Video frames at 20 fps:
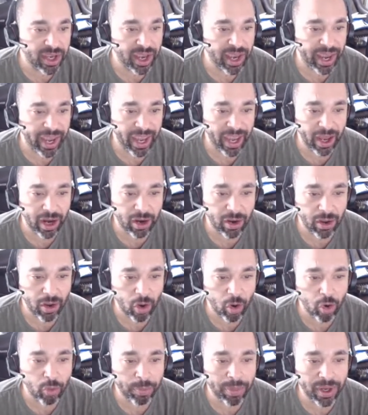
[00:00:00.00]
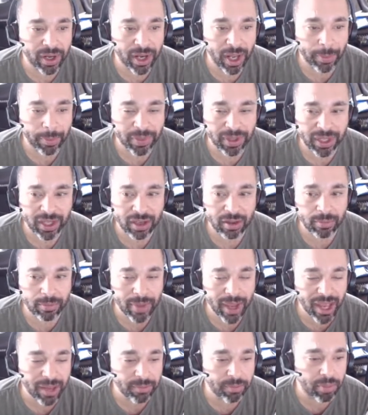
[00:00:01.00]
and open up the
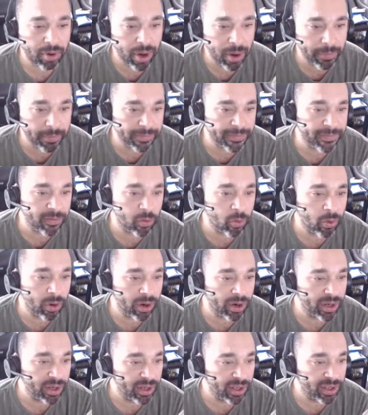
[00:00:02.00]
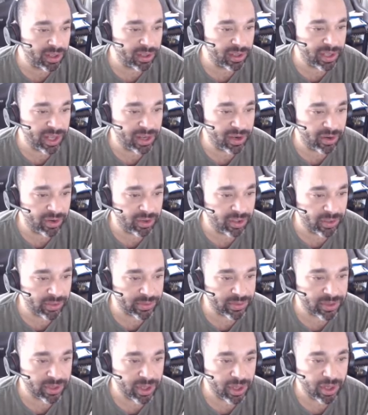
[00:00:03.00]
command prompt for later
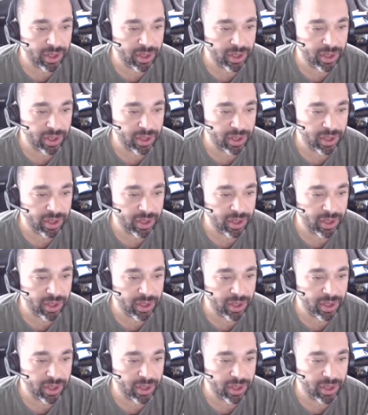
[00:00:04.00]
use.